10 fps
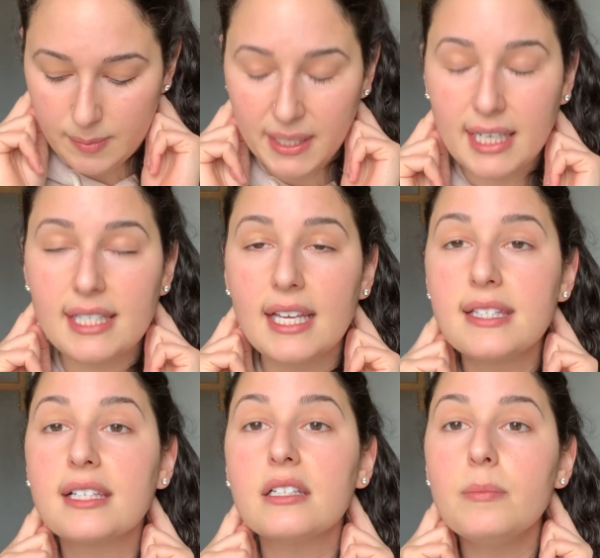because
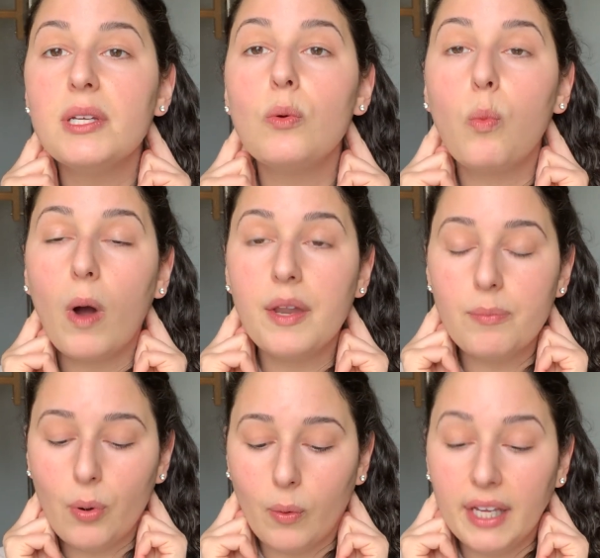that's gonna be one
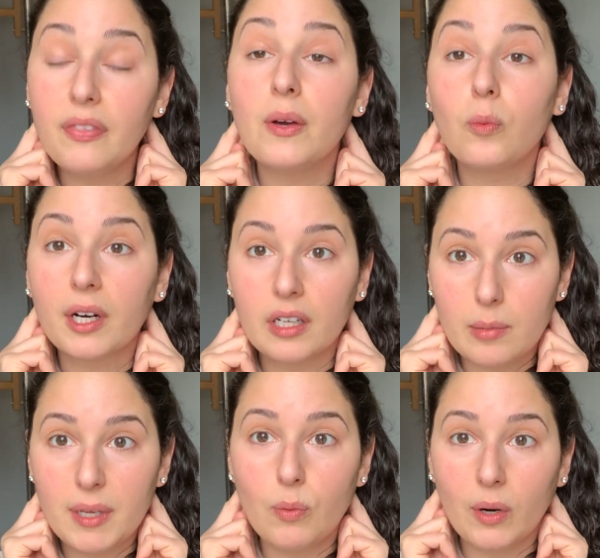point that we're
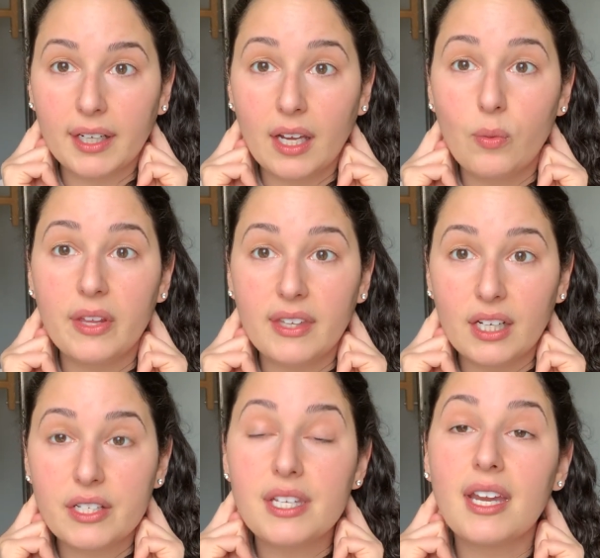gonna be working with
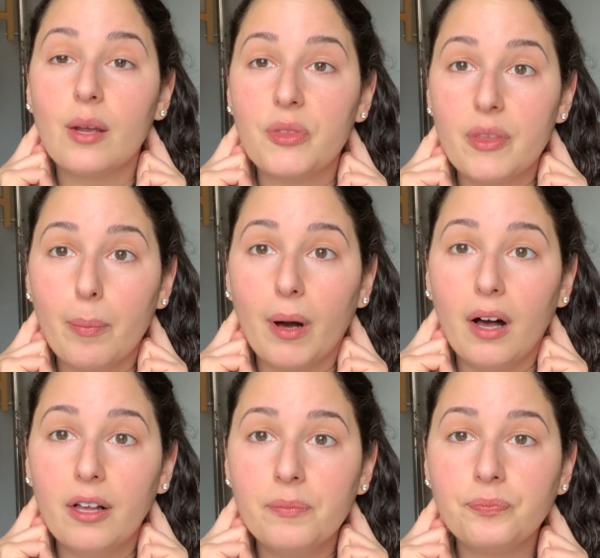here today with the
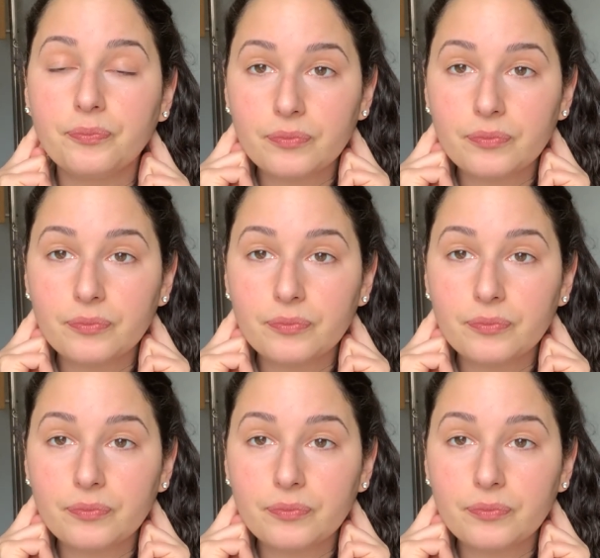ball.